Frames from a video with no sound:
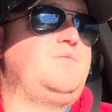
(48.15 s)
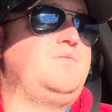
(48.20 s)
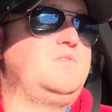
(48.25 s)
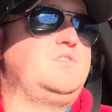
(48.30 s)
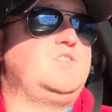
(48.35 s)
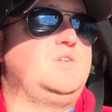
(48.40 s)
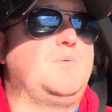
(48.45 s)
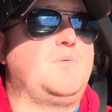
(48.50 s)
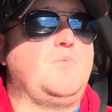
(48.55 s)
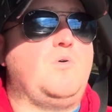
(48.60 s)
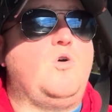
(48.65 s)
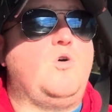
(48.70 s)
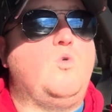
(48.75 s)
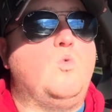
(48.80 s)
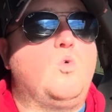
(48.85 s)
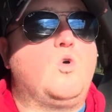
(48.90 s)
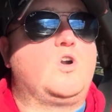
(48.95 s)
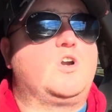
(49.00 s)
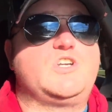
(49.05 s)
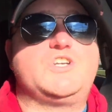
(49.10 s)
Super Bowl
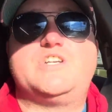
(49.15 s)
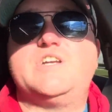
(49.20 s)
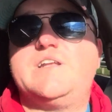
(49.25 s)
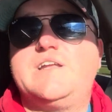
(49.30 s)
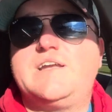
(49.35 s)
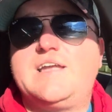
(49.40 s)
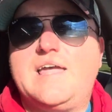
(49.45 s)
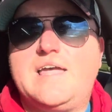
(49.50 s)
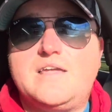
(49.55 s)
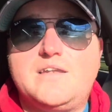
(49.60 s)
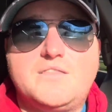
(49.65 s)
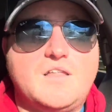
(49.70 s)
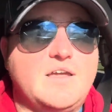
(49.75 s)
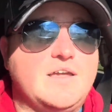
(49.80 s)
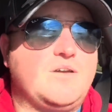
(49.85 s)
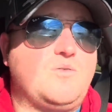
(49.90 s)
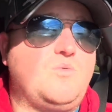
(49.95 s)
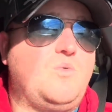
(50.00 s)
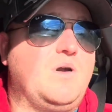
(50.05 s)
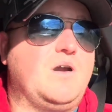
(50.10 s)
work shit again,
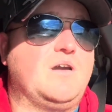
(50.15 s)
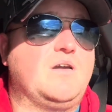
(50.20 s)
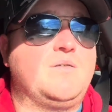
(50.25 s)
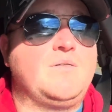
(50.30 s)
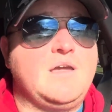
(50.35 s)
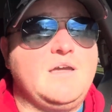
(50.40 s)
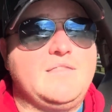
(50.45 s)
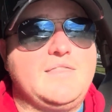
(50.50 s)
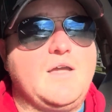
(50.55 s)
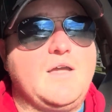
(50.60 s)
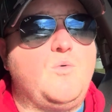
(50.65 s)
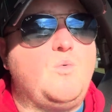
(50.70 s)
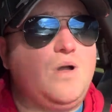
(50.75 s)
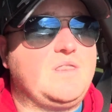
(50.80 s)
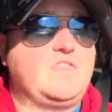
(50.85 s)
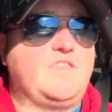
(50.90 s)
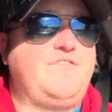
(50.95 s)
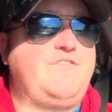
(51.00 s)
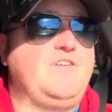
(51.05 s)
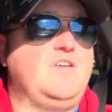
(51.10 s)
like where they
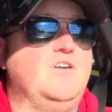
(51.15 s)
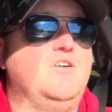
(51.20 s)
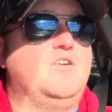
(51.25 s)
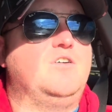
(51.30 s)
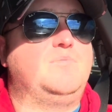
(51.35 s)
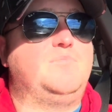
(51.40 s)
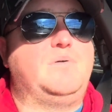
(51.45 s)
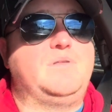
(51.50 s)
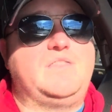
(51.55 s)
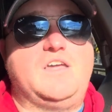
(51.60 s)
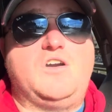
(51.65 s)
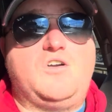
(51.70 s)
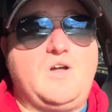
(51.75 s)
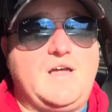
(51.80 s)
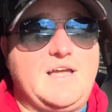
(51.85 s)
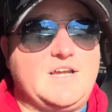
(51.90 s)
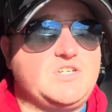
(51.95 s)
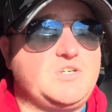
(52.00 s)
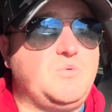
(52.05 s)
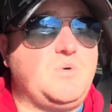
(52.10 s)
wet the field, but they don't
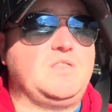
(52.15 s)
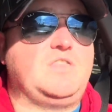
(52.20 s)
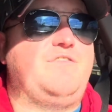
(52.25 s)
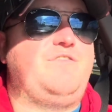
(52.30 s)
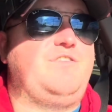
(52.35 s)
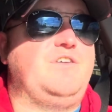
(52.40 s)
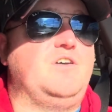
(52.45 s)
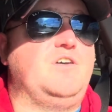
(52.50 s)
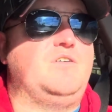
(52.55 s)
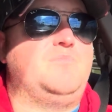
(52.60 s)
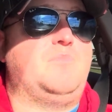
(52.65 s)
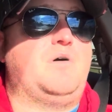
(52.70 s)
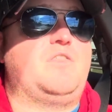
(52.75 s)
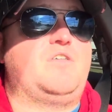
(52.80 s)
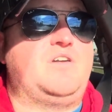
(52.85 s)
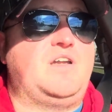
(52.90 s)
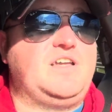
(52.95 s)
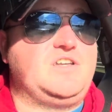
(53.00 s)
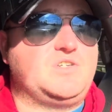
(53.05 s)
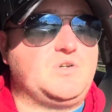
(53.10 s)
actually wet the field. Mother
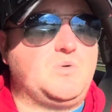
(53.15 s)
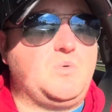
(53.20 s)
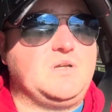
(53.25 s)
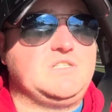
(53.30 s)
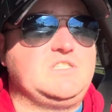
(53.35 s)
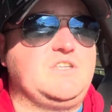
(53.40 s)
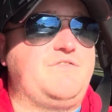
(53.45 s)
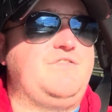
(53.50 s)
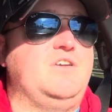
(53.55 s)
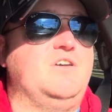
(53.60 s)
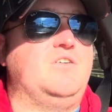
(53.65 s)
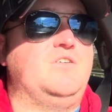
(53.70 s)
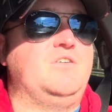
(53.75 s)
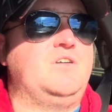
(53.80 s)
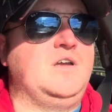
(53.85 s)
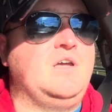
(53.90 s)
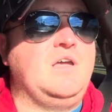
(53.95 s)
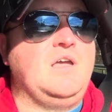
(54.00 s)
Nature wets the field.